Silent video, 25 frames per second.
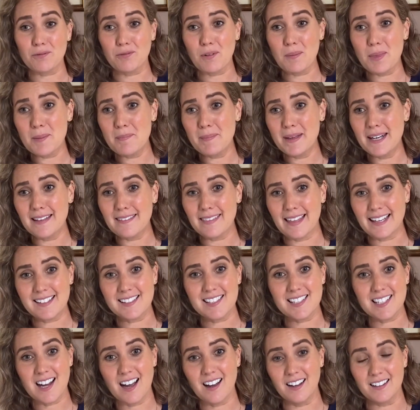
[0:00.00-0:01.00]
from the minute they
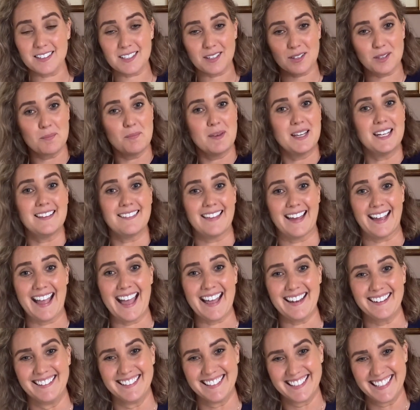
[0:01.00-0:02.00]
start until the minute they
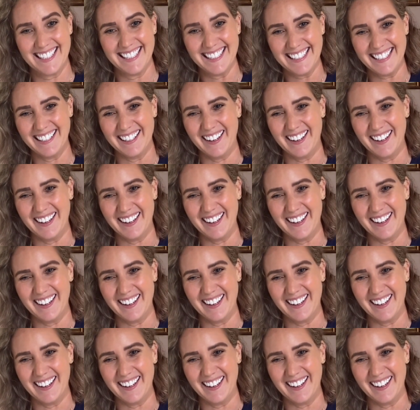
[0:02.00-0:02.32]
end,